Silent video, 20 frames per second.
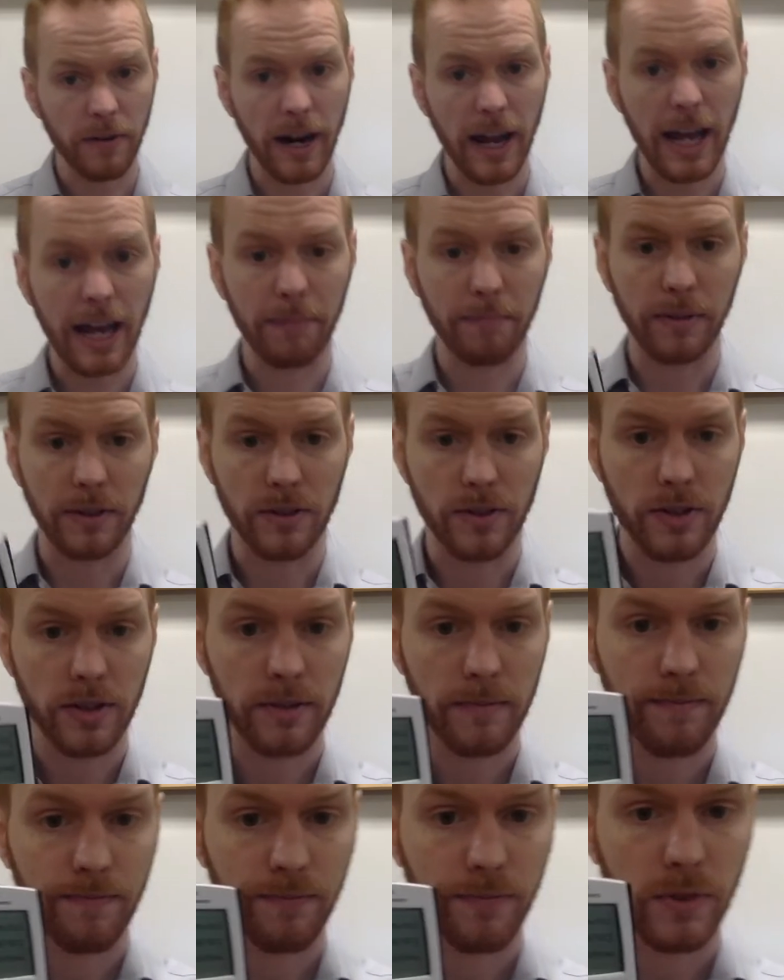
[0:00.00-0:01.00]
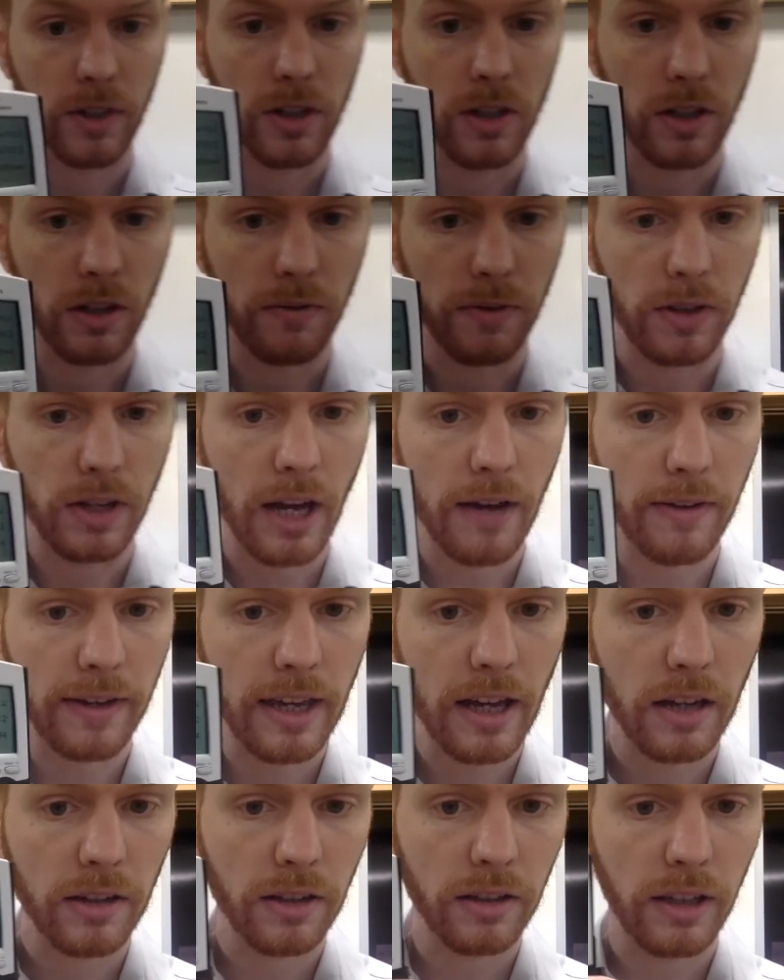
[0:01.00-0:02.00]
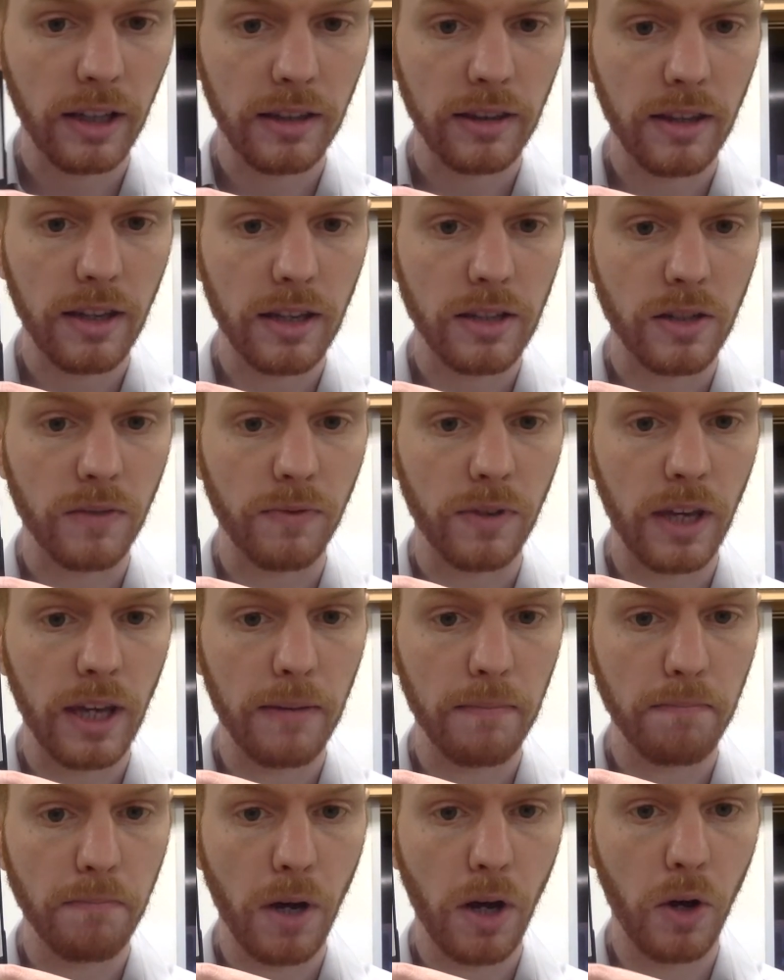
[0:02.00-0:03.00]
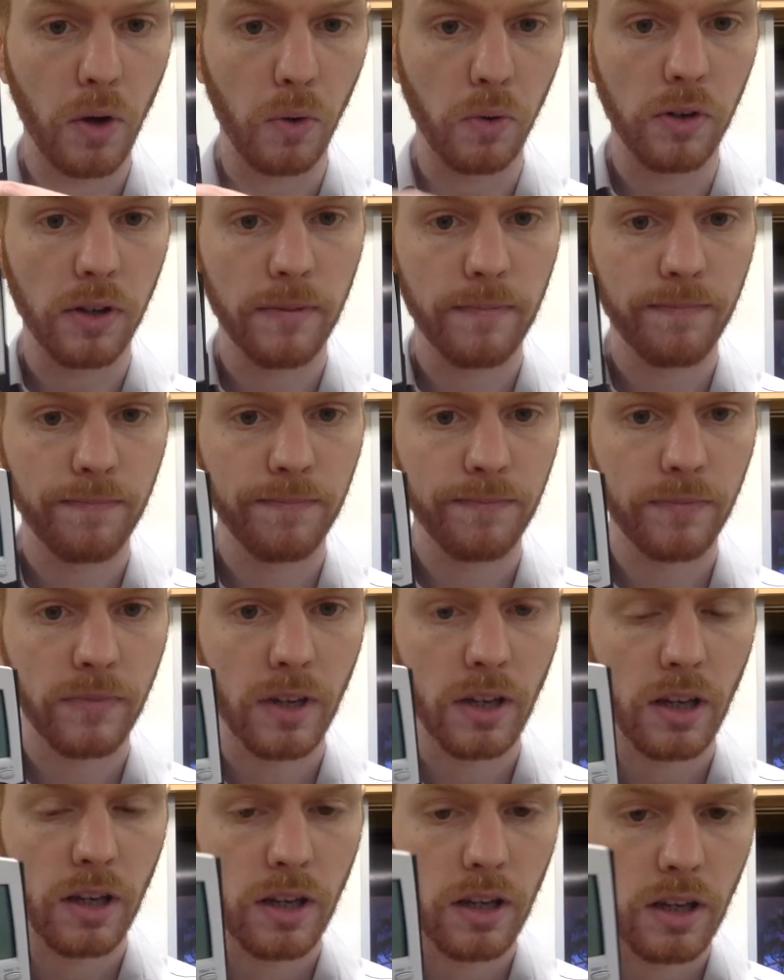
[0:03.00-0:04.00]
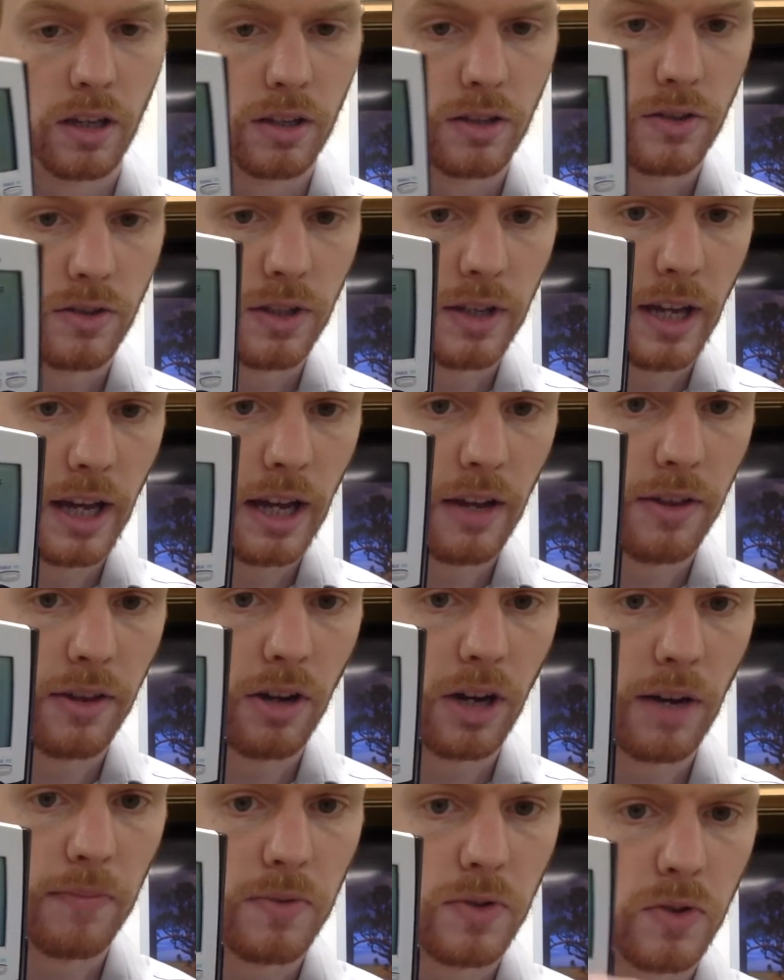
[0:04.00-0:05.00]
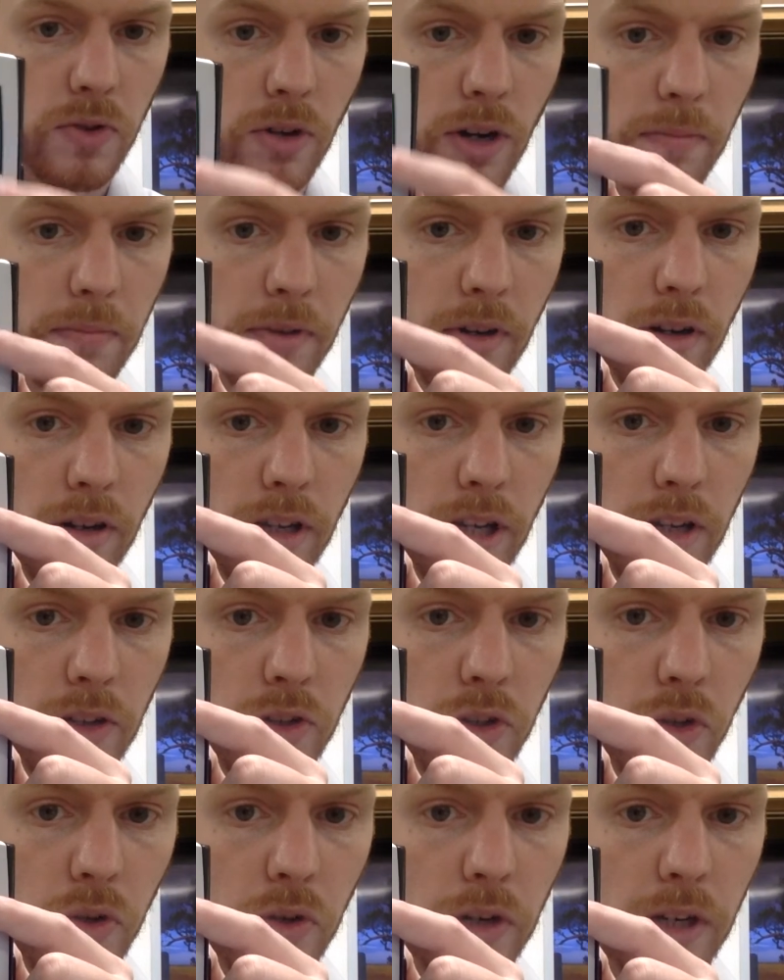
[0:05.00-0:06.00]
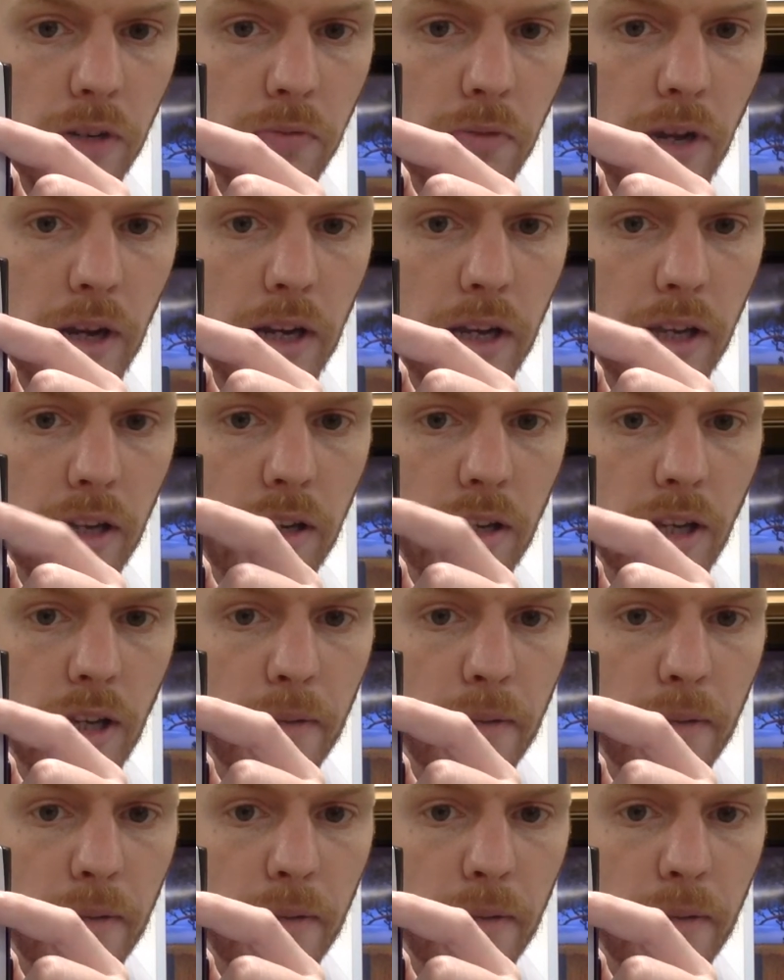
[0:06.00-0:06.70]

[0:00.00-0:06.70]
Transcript: happens, if you have a calculator like this, if you hit mode, see how the options are up there? You got degree and radian.